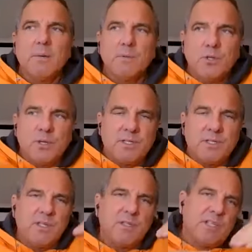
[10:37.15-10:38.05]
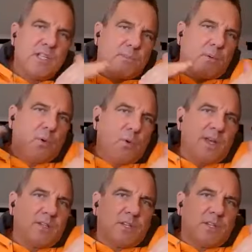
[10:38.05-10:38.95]
but you could still see the
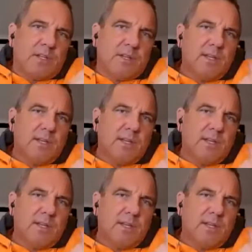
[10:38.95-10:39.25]
progression